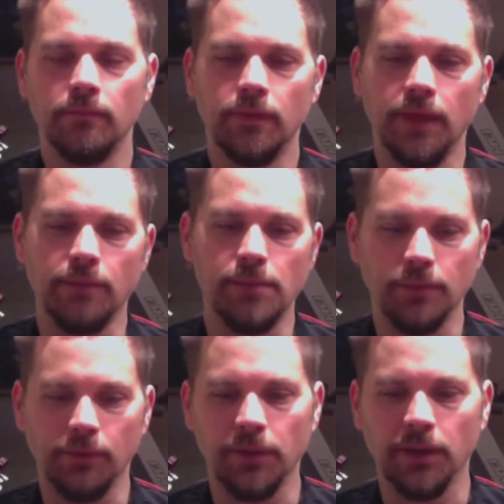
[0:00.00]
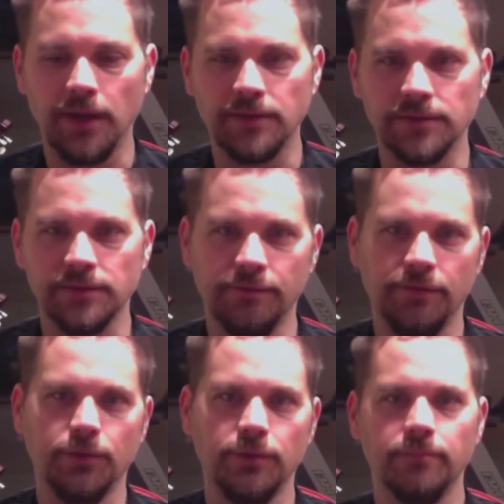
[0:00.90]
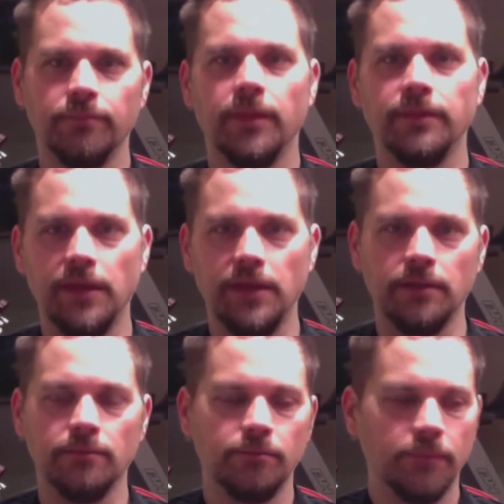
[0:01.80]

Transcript: getting people to realize it's the food that they eat.